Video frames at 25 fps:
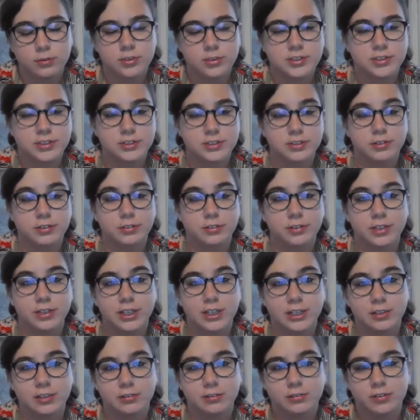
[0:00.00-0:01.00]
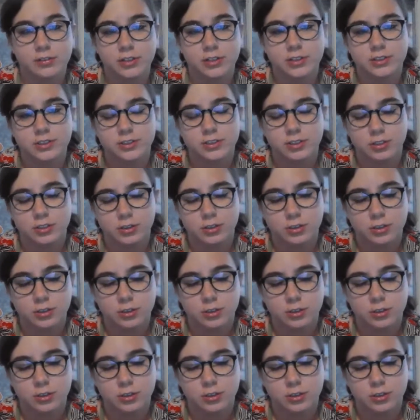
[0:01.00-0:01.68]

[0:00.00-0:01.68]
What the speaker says: This is called an increase.